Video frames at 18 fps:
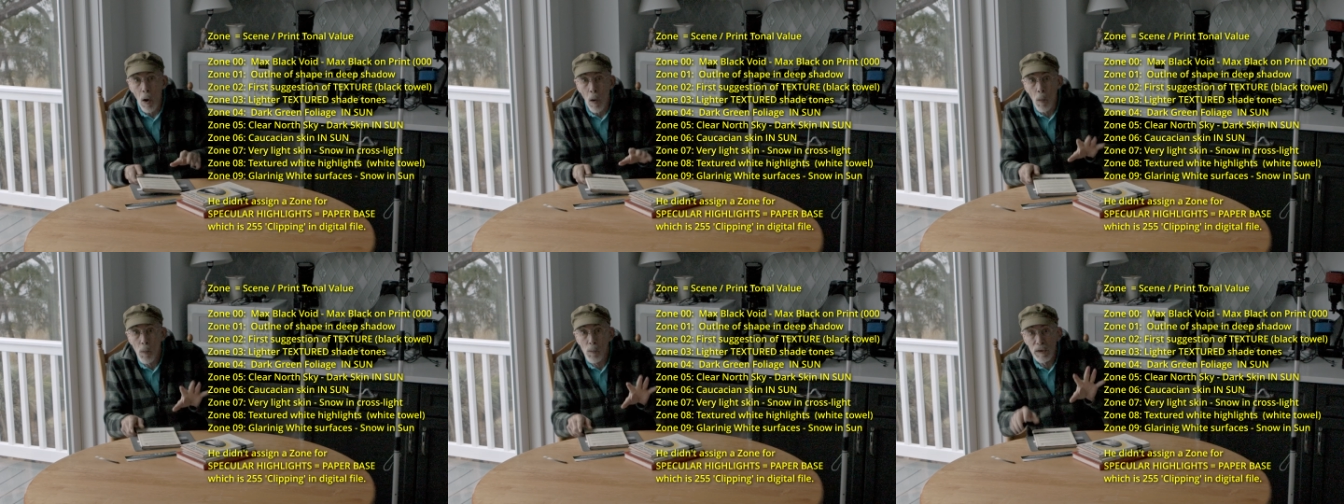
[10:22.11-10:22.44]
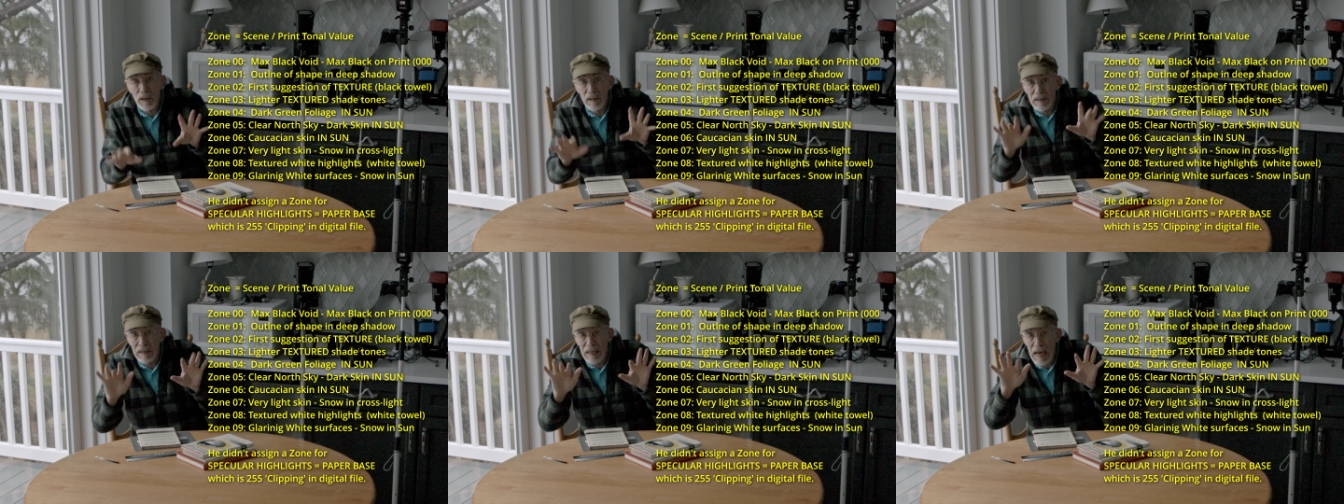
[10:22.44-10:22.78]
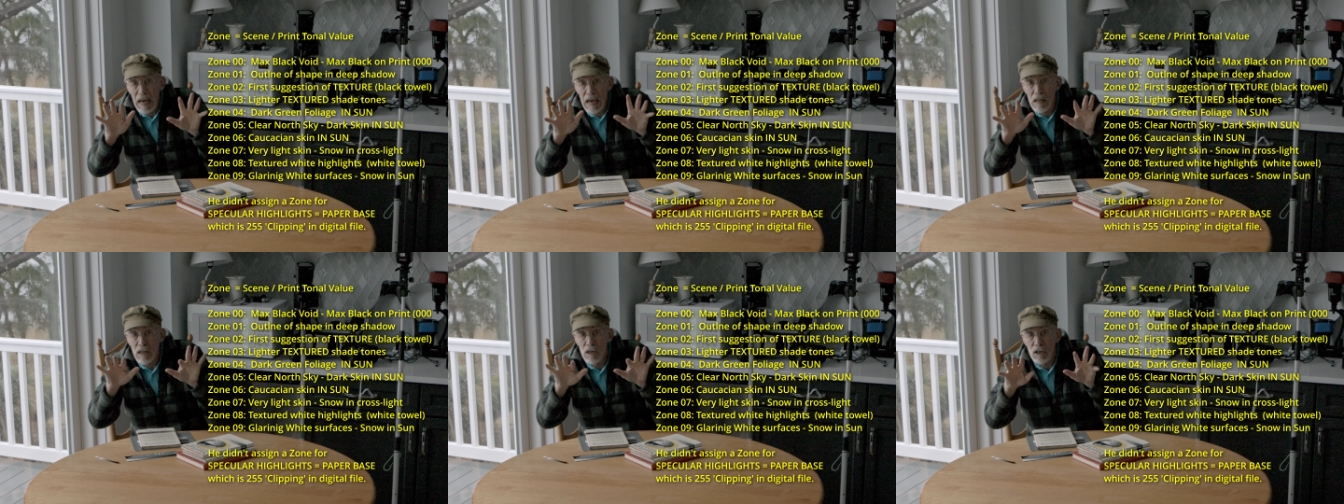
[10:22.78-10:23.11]
only
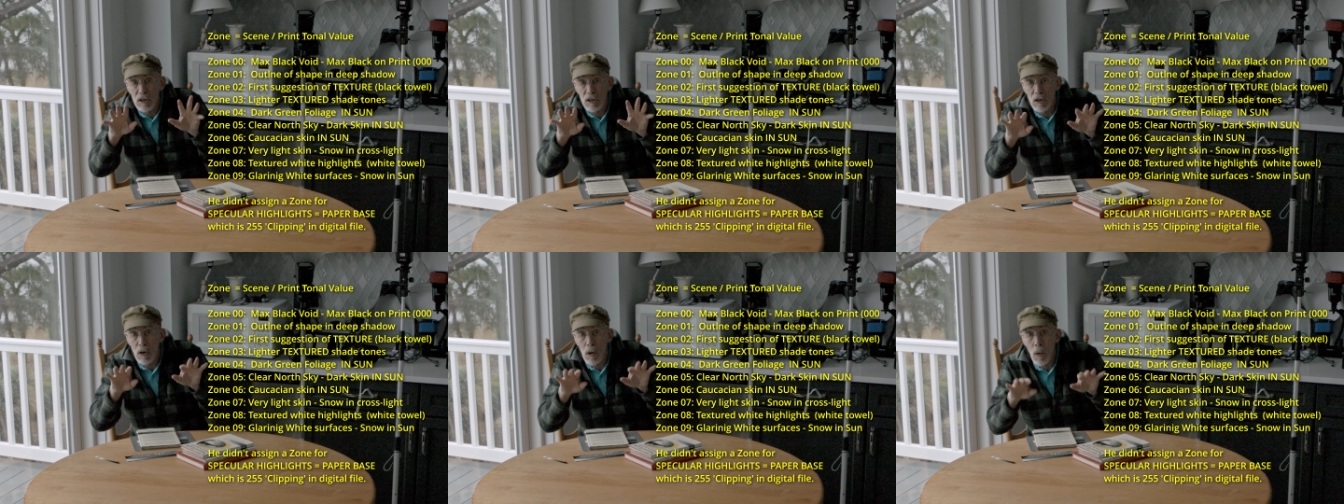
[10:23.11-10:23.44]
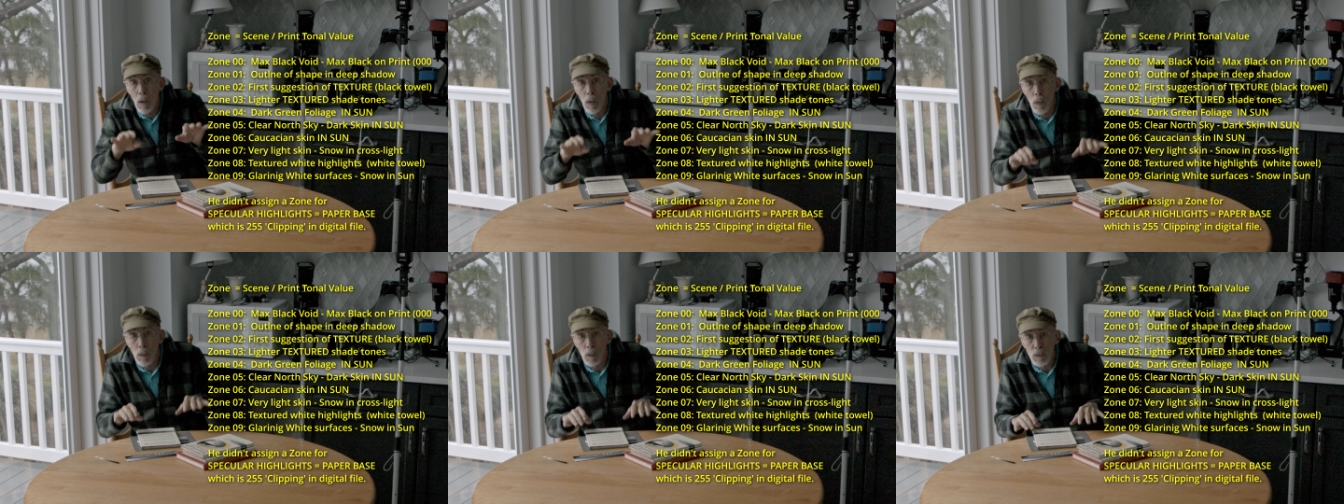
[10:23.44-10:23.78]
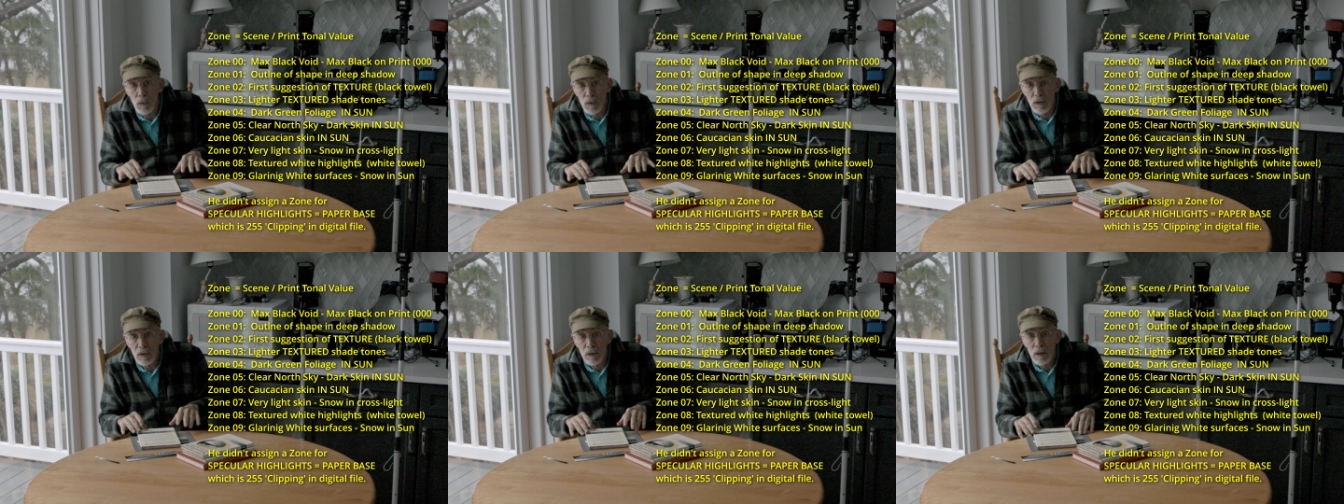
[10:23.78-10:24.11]
10
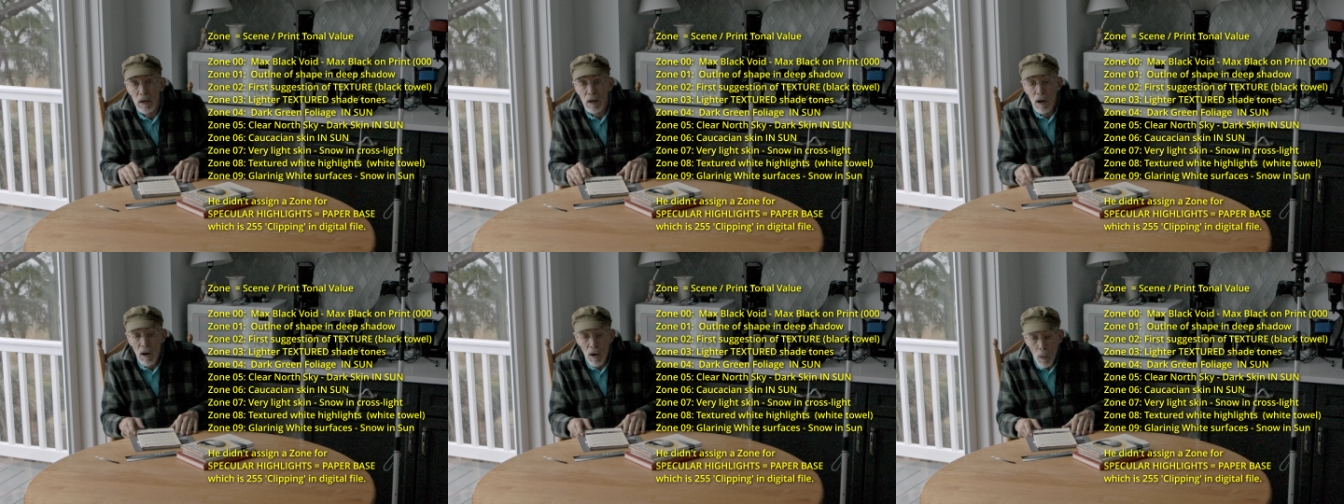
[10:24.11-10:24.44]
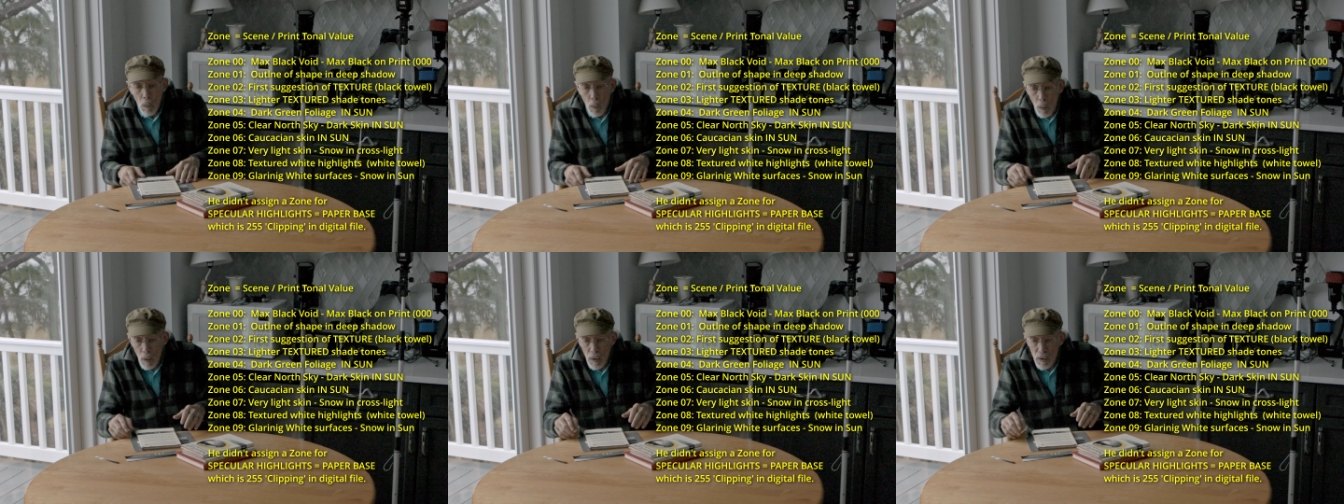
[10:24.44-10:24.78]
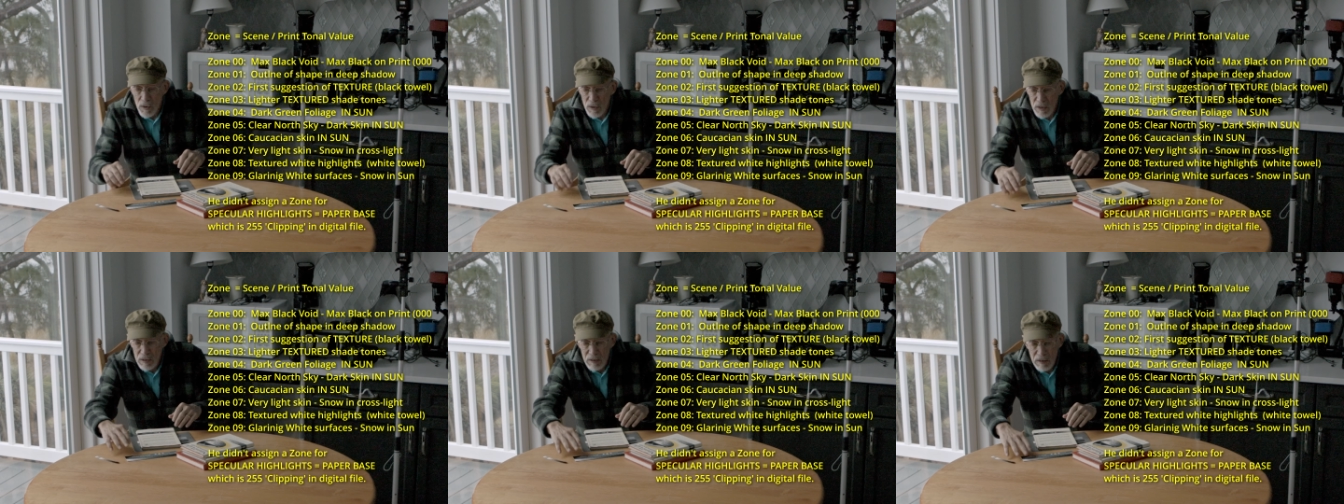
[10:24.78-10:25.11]
zones
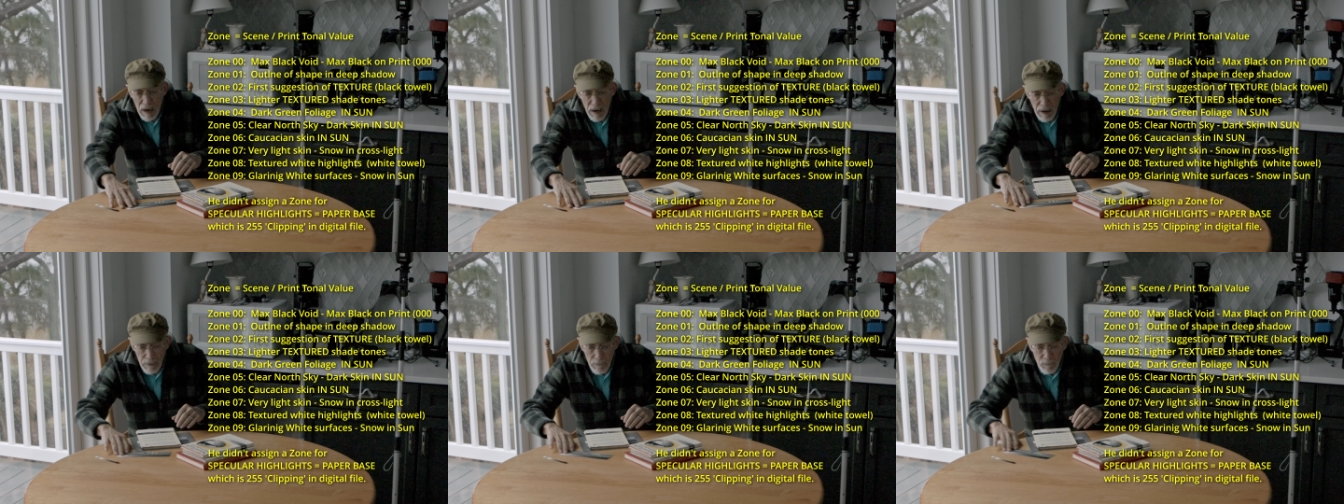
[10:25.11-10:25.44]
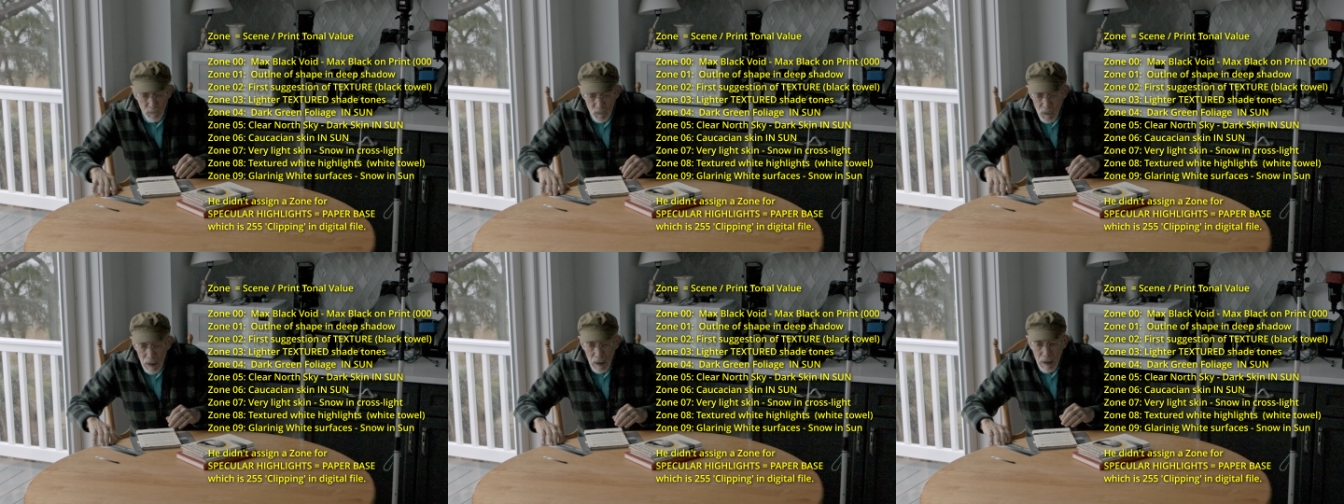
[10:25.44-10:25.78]
was that